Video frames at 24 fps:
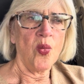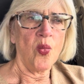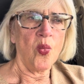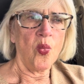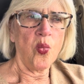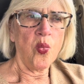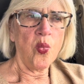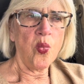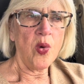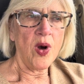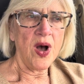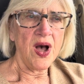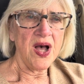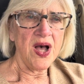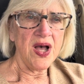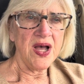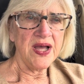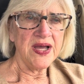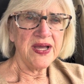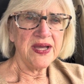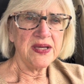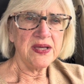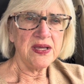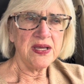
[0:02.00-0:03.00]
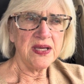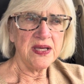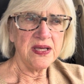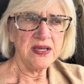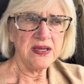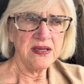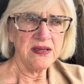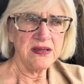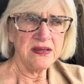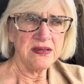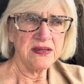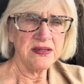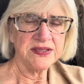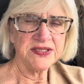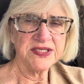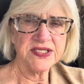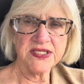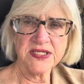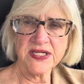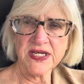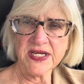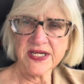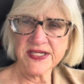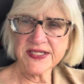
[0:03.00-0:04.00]
Why
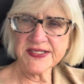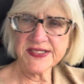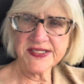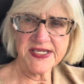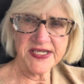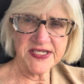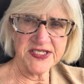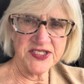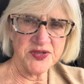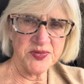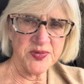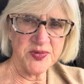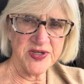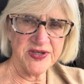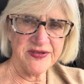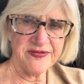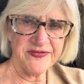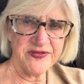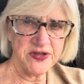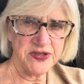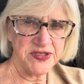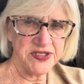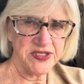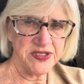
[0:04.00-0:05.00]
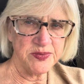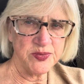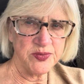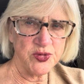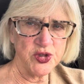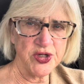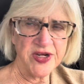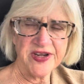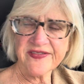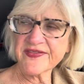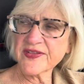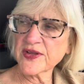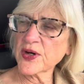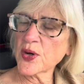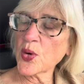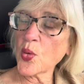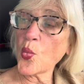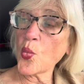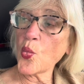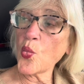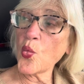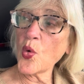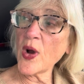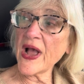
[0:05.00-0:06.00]
did I decide to be a full-time traveler?
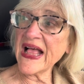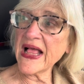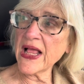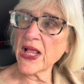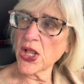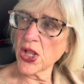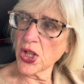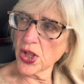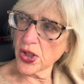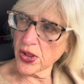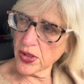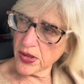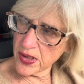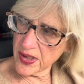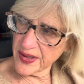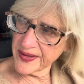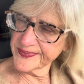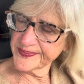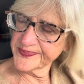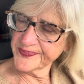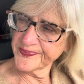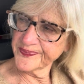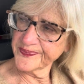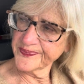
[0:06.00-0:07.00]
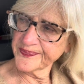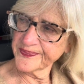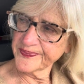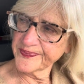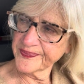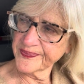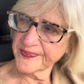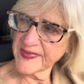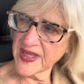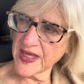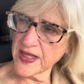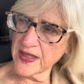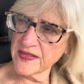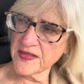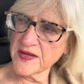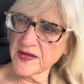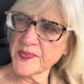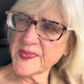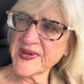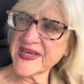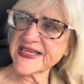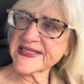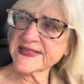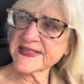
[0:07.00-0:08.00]
Well, in the
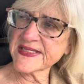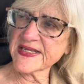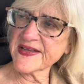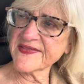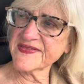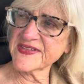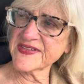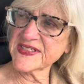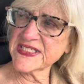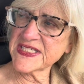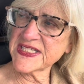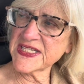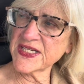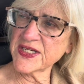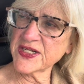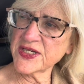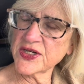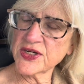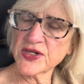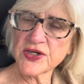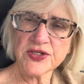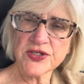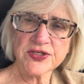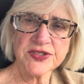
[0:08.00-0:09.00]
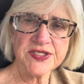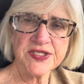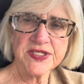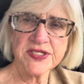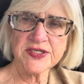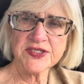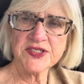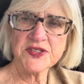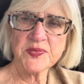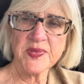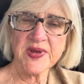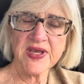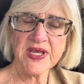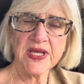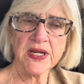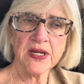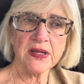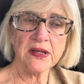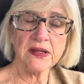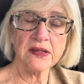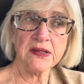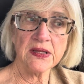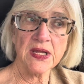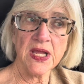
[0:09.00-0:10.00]
past 17 years, there's been
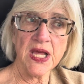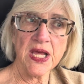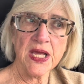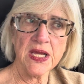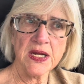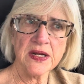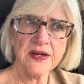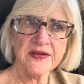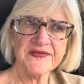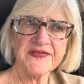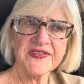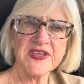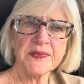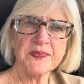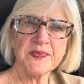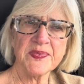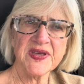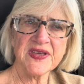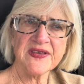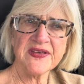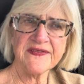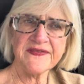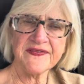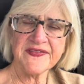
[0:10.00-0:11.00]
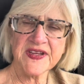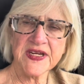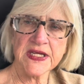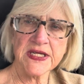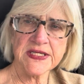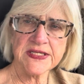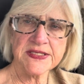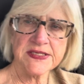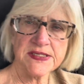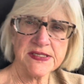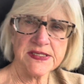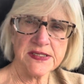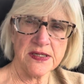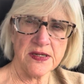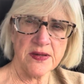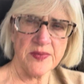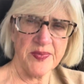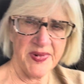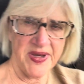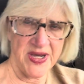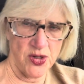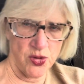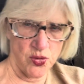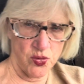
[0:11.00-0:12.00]
a lot of epiphanies
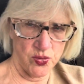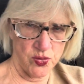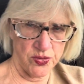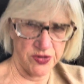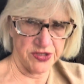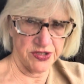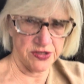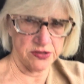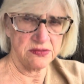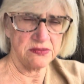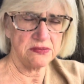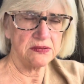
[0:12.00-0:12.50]
about